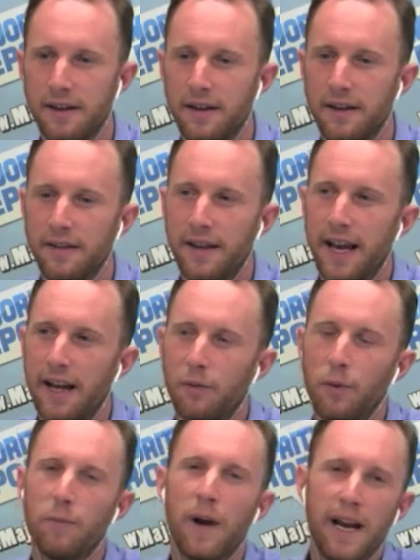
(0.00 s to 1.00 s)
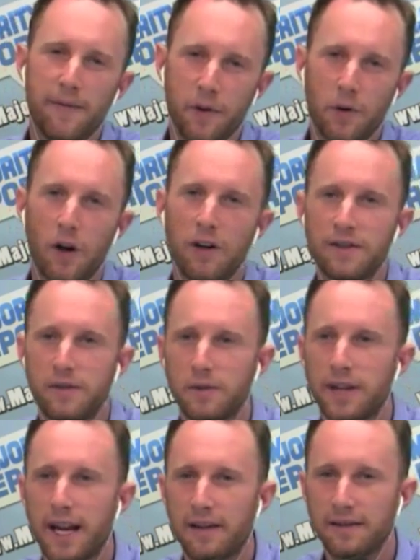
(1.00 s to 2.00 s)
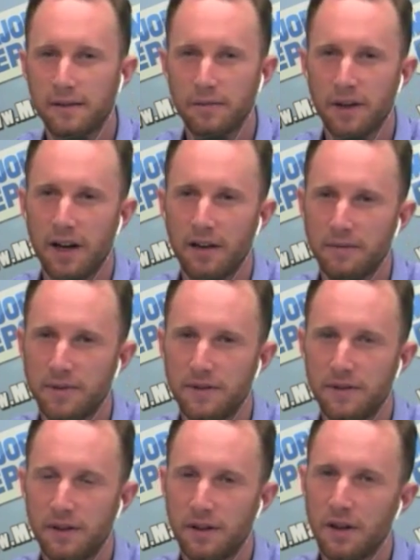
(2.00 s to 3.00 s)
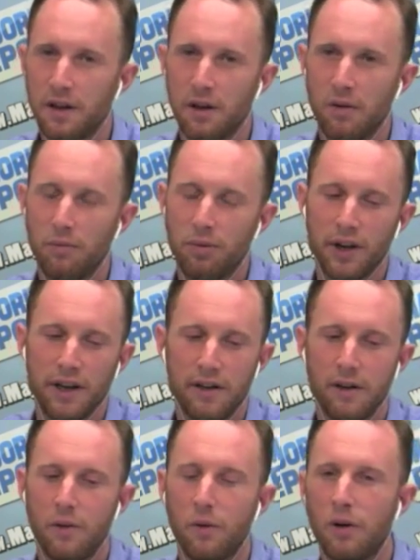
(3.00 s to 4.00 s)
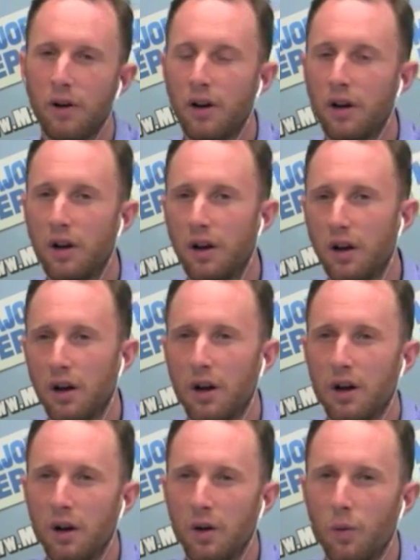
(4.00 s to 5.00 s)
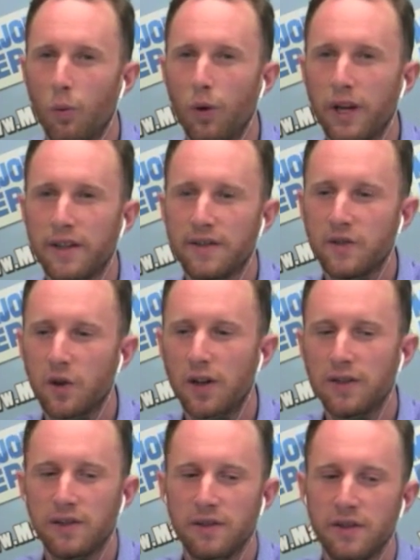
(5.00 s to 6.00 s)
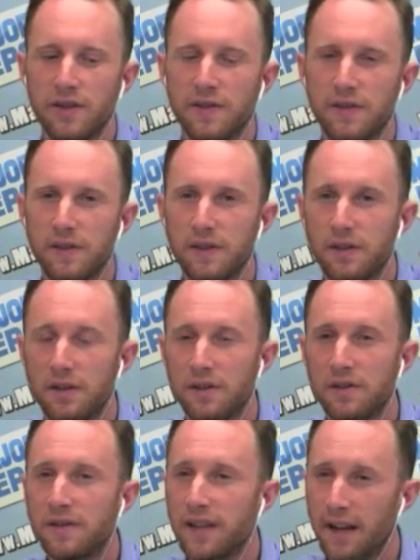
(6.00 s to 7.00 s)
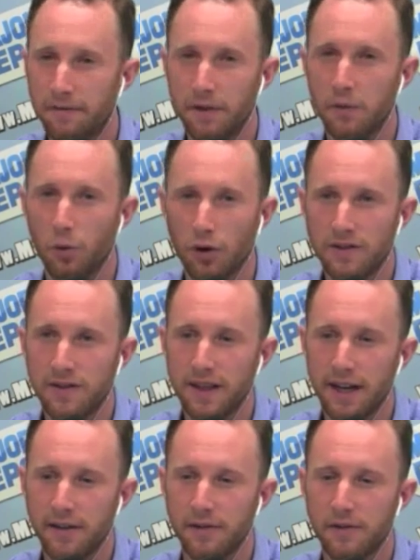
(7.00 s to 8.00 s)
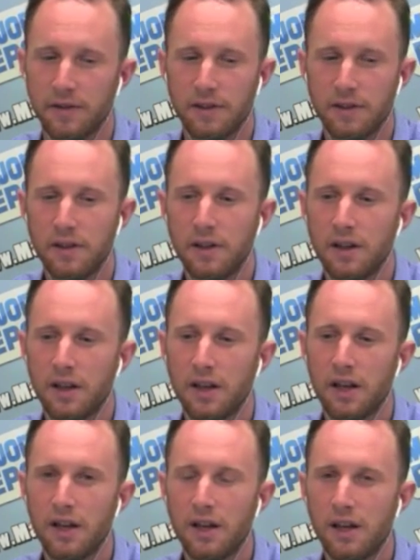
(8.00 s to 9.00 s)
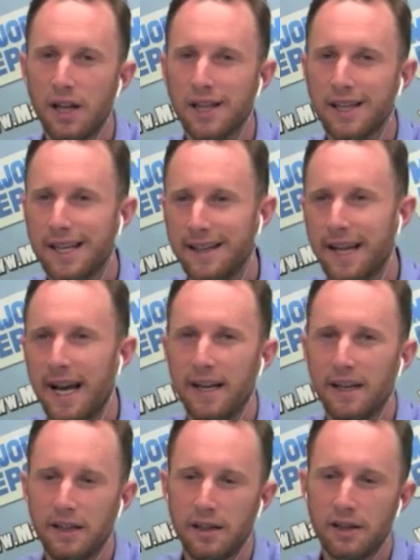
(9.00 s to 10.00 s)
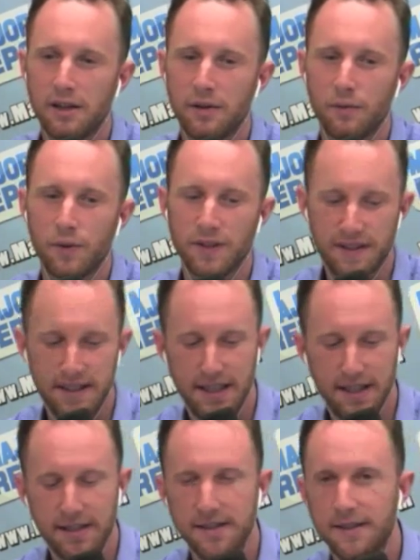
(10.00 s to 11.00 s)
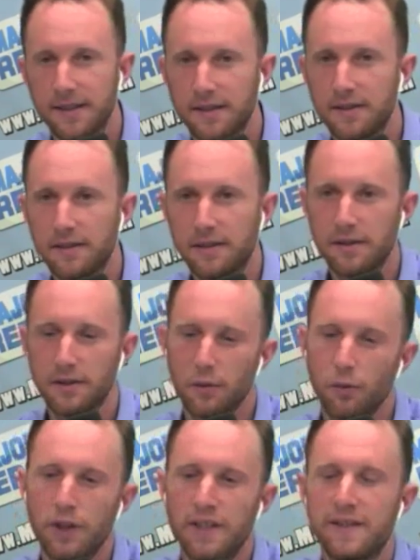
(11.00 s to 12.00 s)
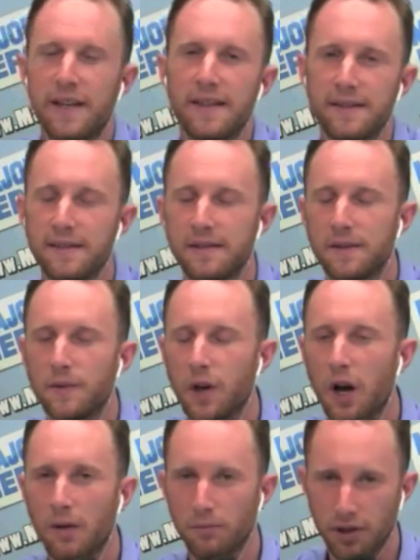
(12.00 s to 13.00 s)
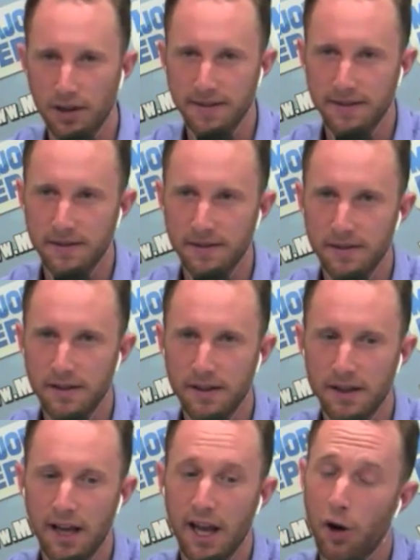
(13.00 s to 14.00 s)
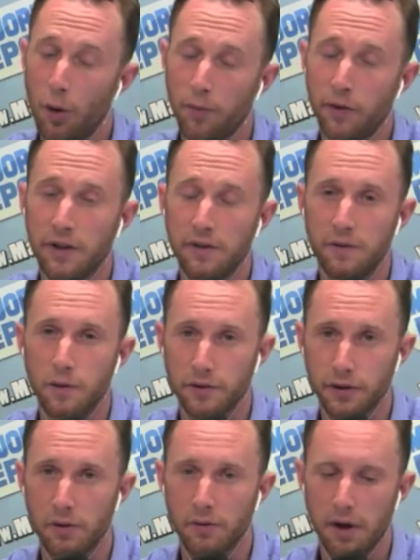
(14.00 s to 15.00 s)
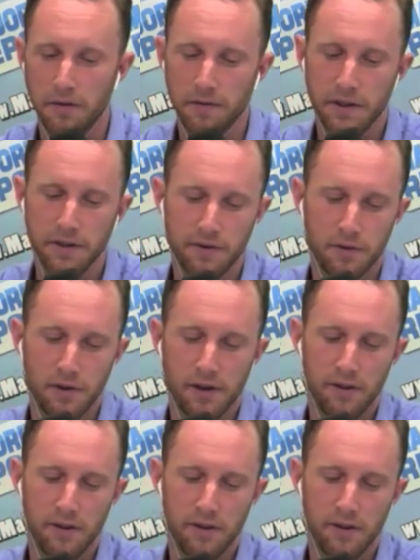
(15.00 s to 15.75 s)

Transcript: that we might have to call into account sometimes, but we can start to just safely work together and let that recede into the recesses of an unpleasant and hopefully in the future irrelevant history.